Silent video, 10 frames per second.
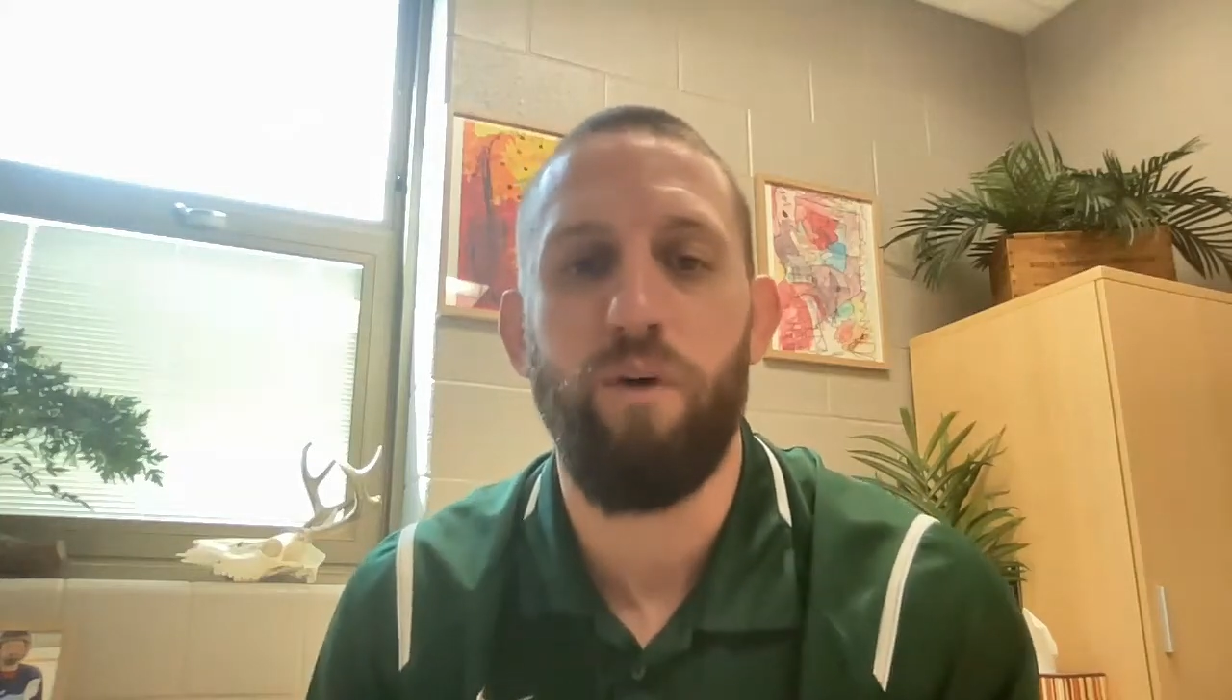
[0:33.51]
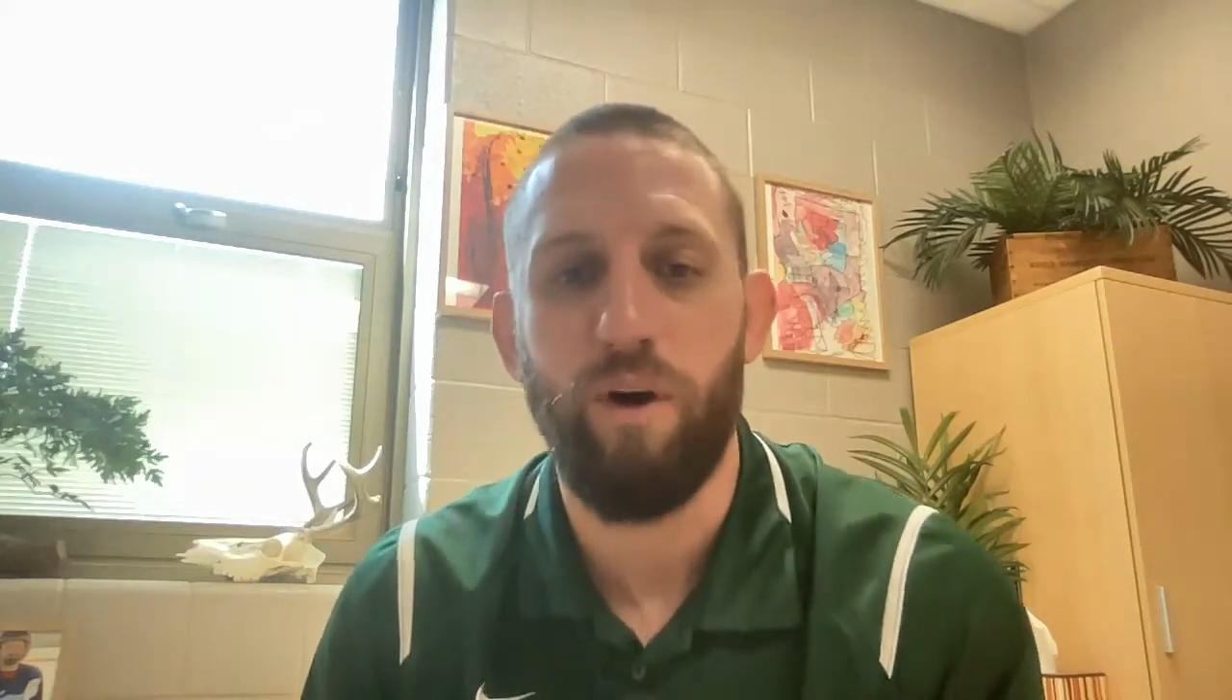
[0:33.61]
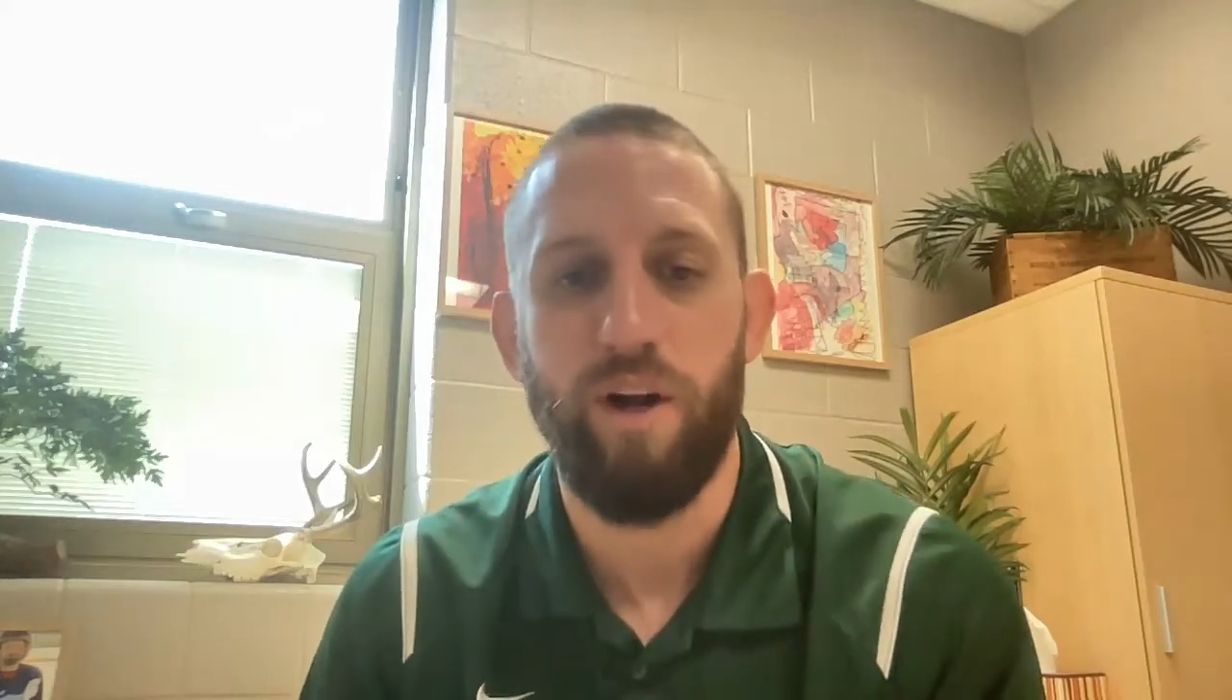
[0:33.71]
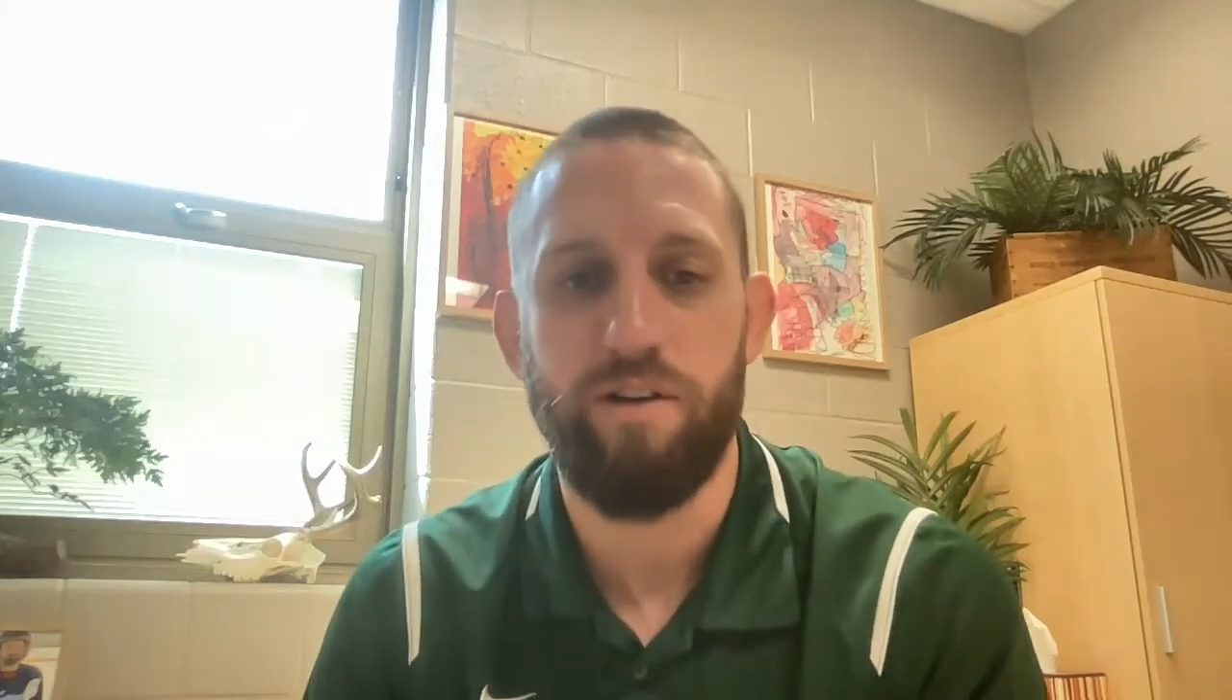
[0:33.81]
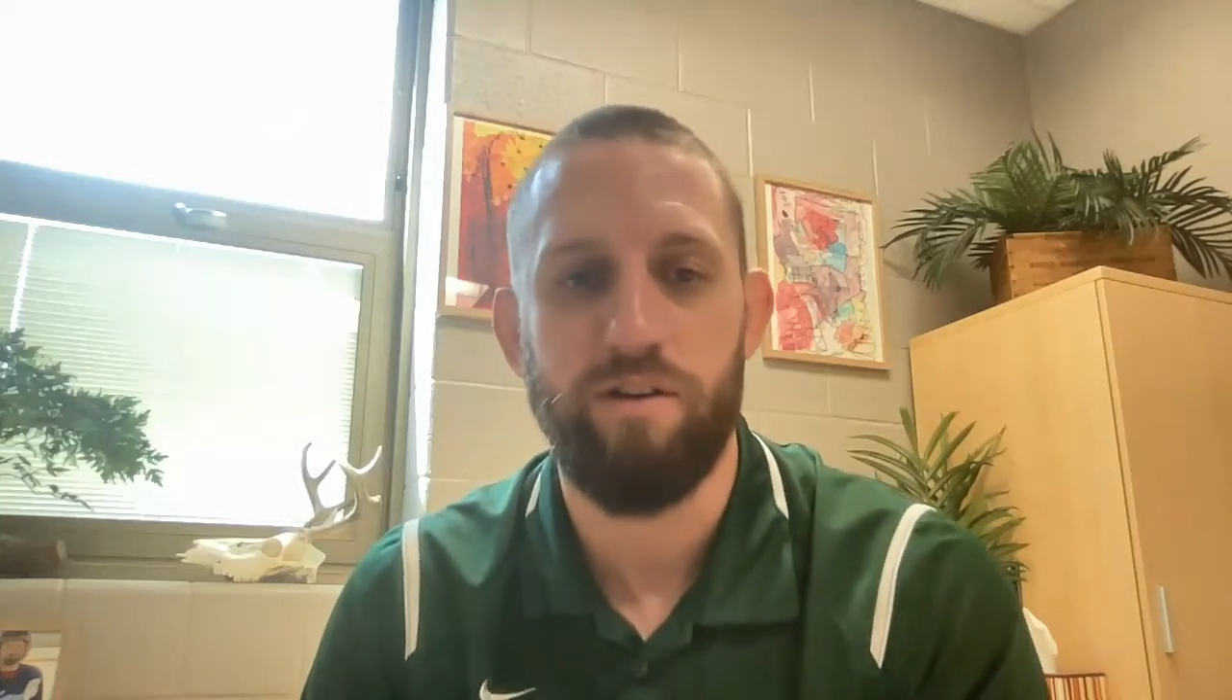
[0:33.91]

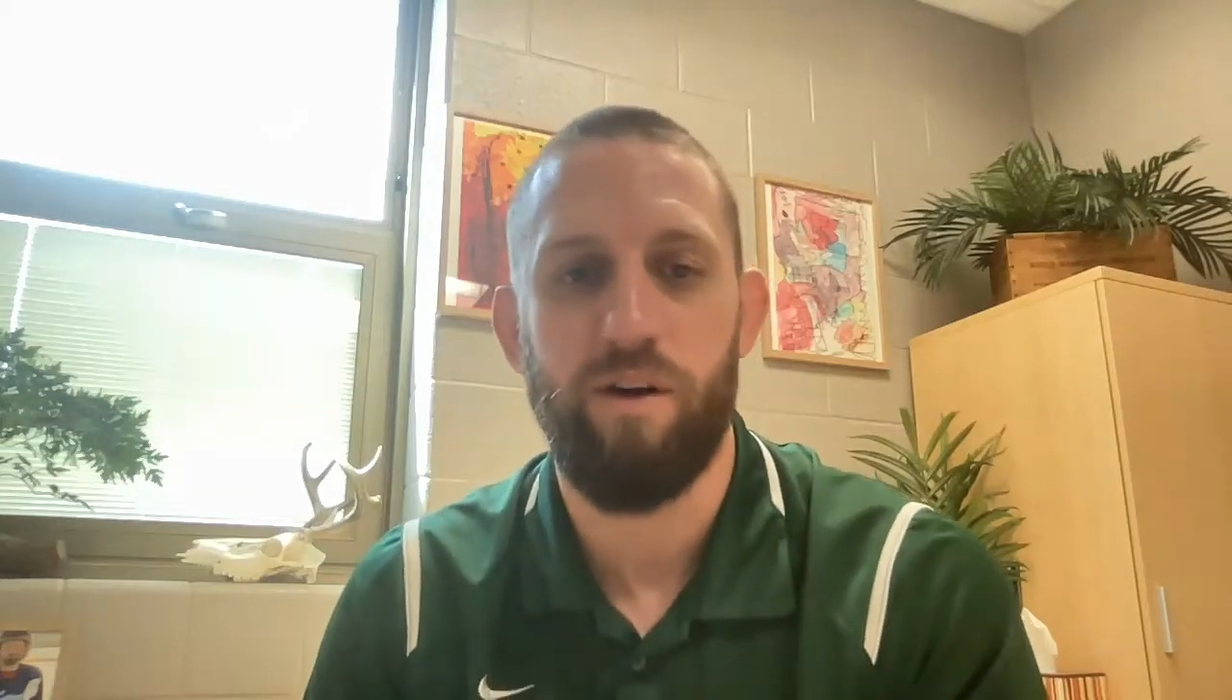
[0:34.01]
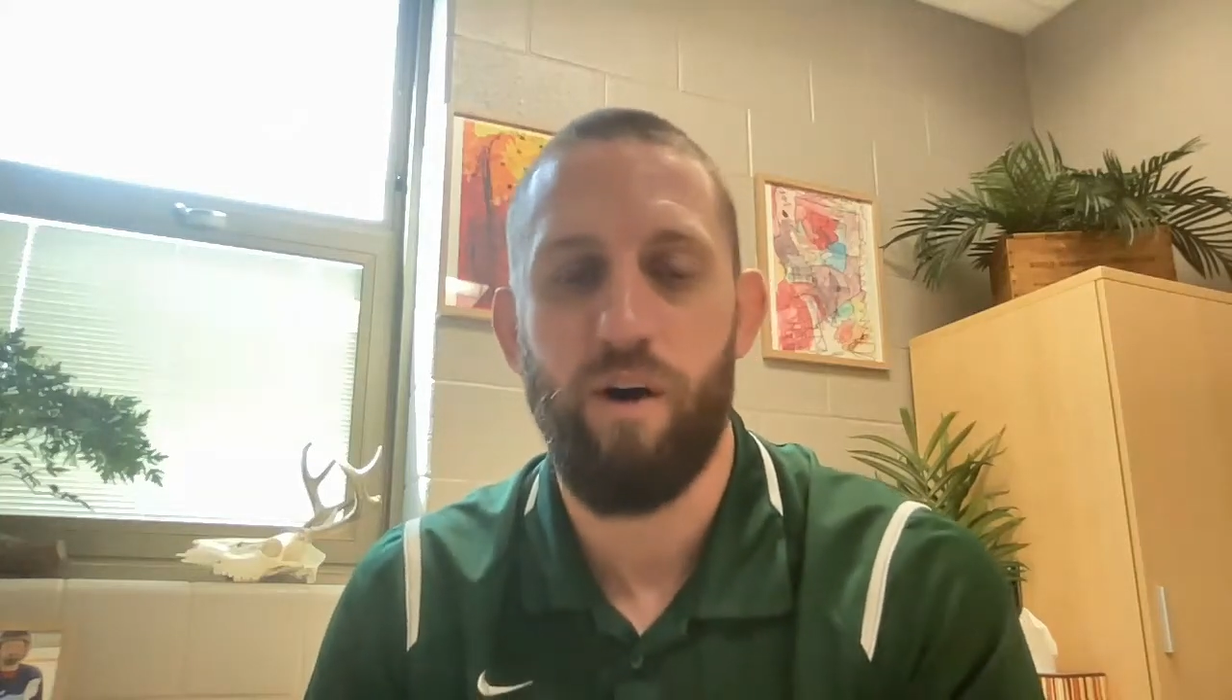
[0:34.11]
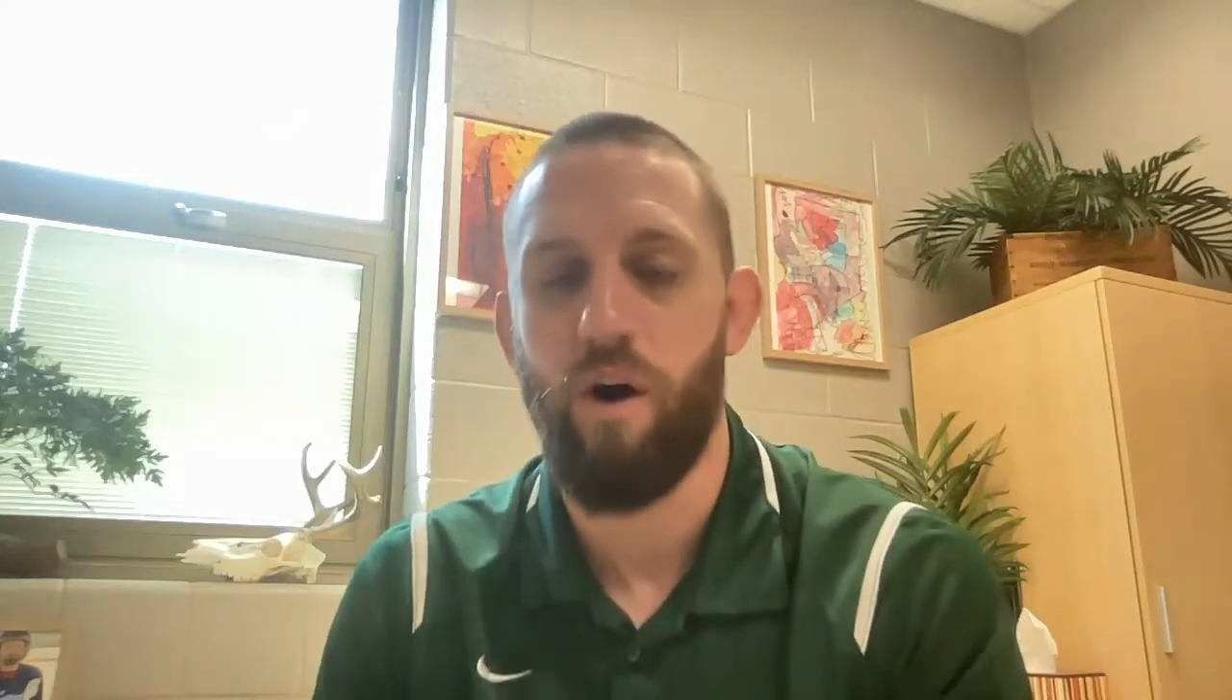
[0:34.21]
focus